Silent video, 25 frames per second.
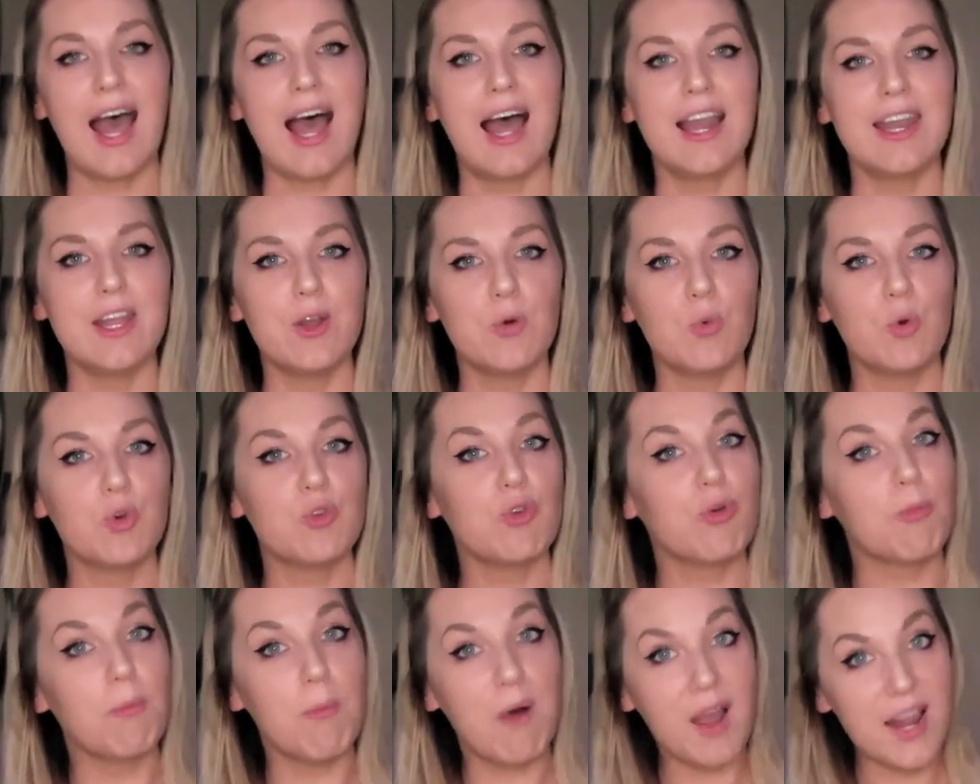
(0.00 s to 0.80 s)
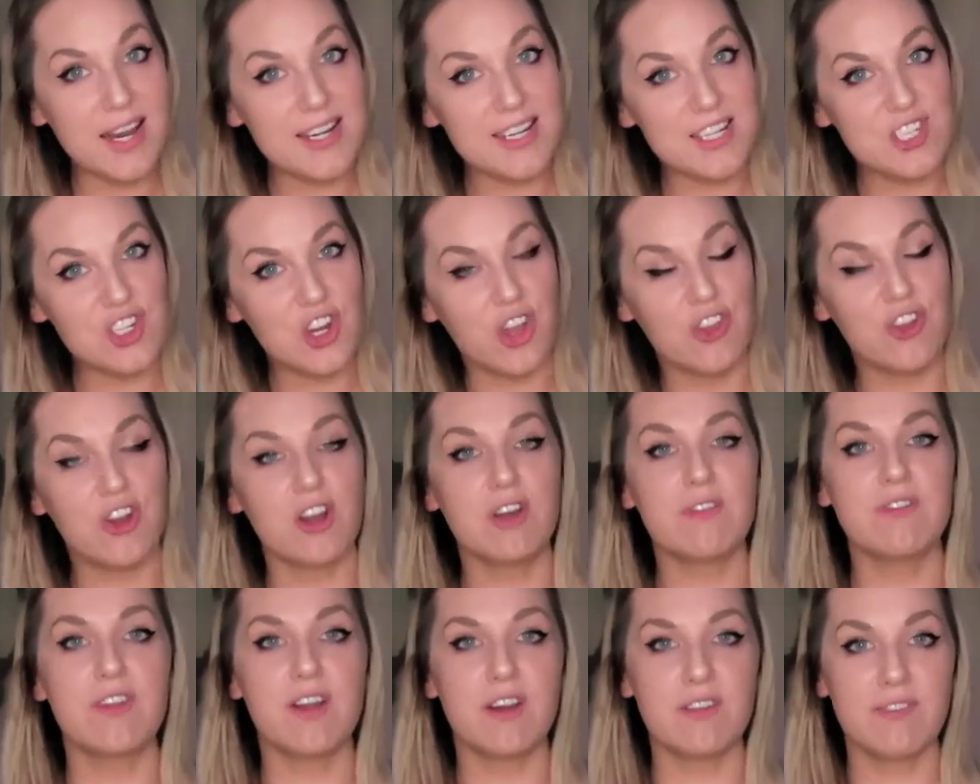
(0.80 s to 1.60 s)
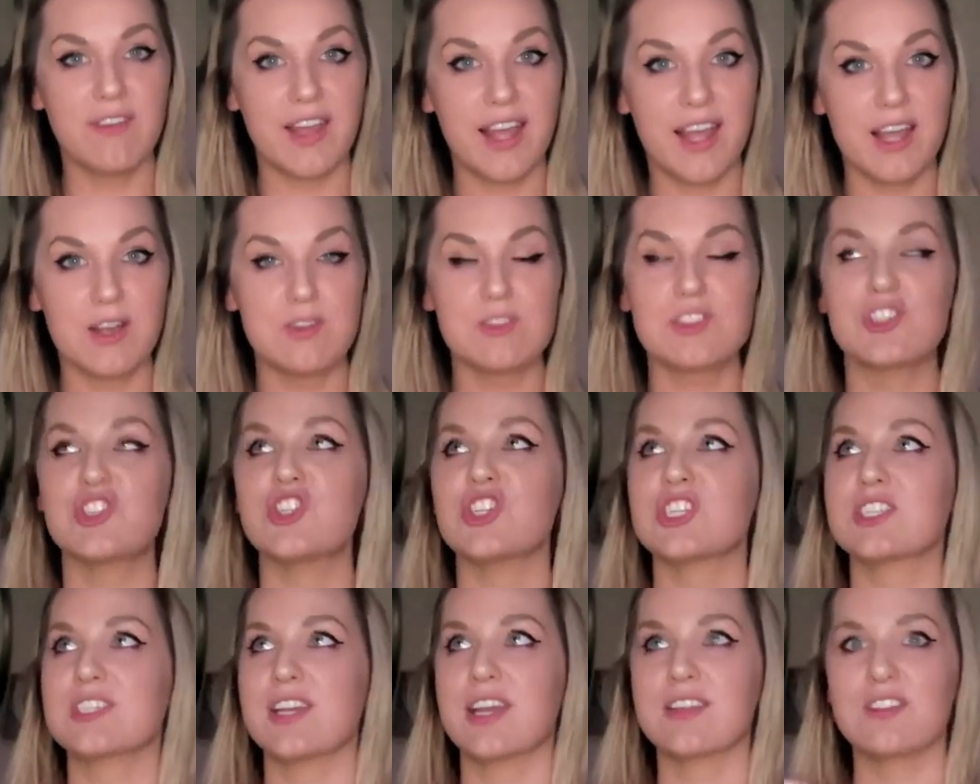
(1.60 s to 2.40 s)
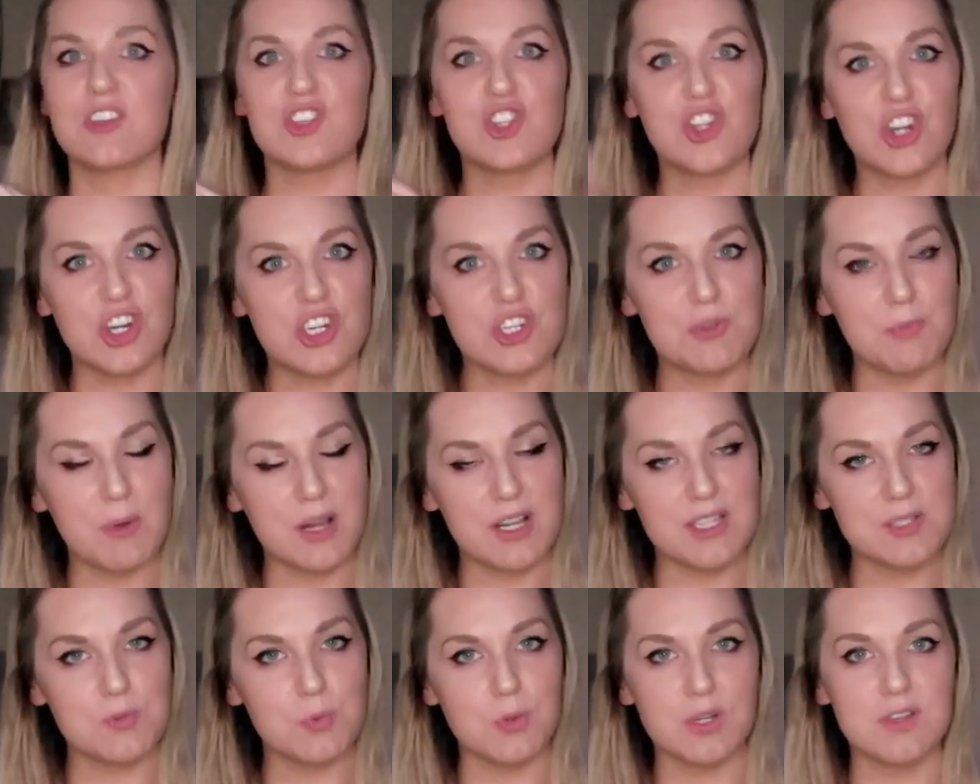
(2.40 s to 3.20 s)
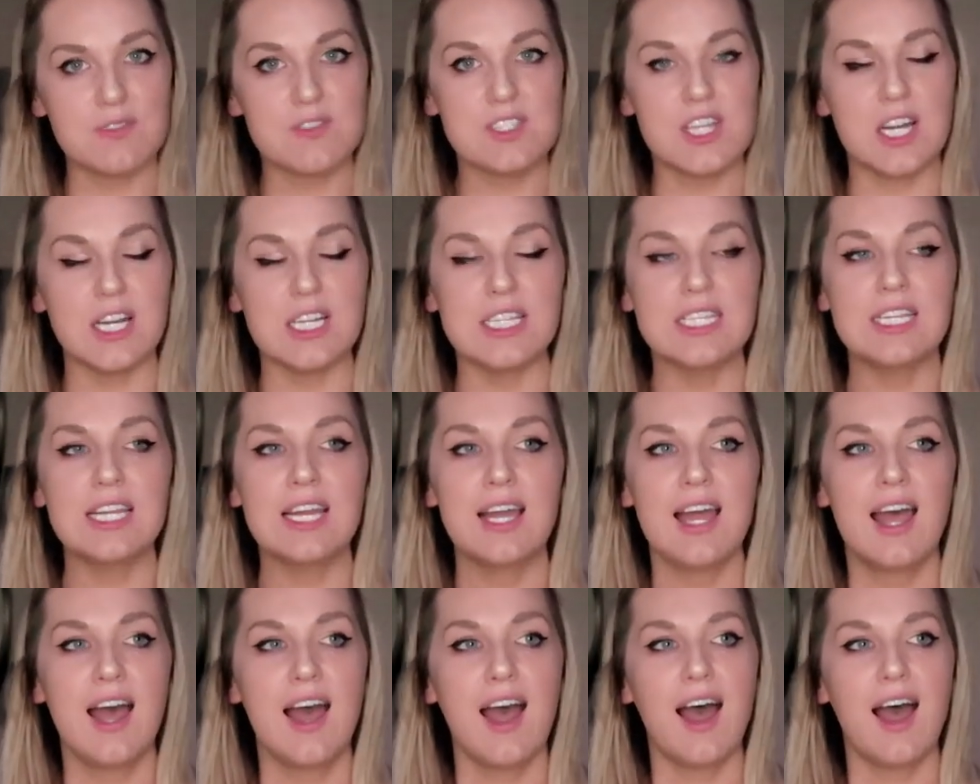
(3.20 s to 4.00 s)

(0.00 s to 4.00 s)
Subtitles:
and it would remind each other of their vows, just like the church bells would have done.